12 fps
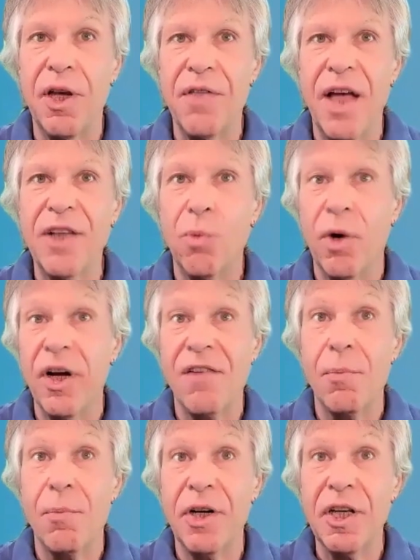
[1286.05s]
and that's what
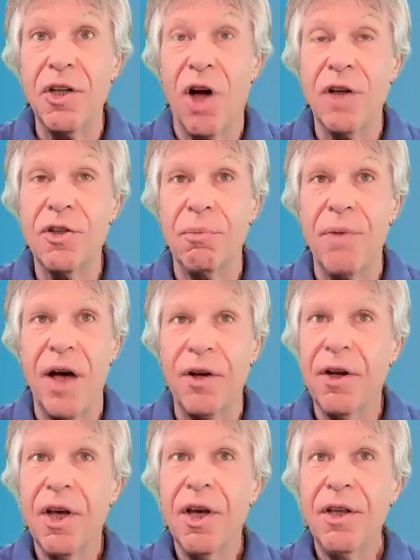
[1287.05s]
everybody talks about,